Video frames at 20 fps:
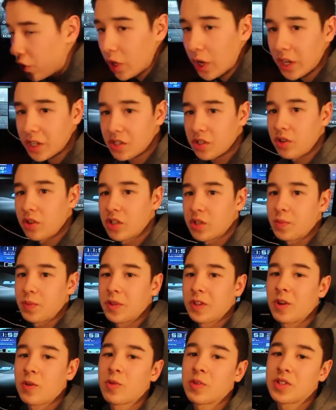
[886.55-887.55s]
you guys noticed,
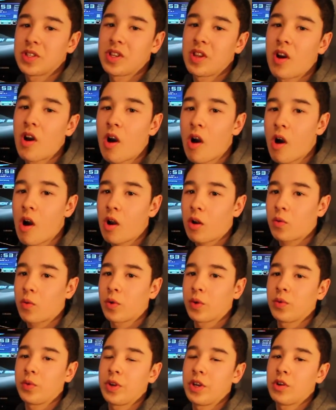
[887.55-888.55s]
but there was an
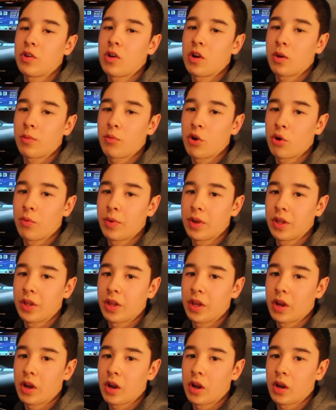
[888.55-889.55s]
awkwardly long moment
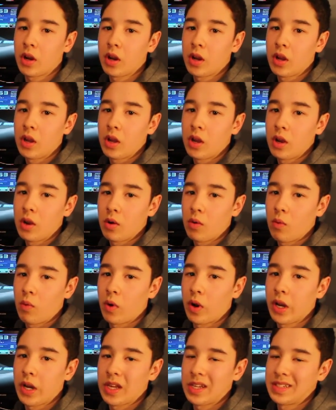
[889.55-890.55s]
there
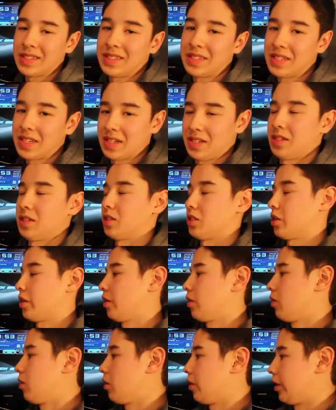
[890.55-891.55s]
when it didn't
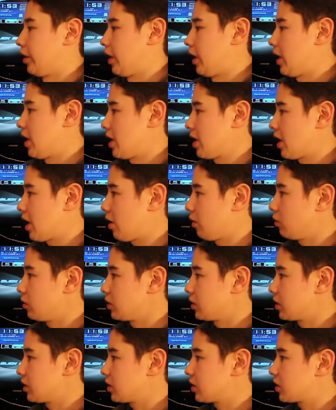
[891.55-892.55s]
turn on, and that was
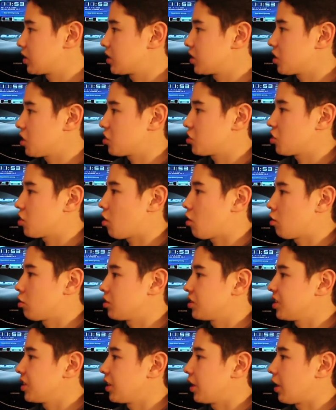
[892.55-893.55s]
such a heart
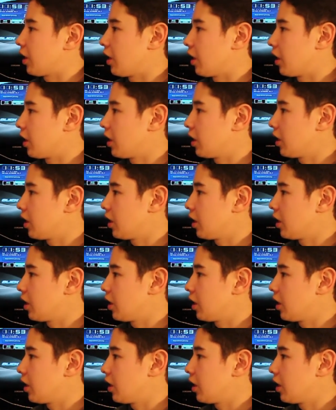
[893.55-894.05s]
sinker.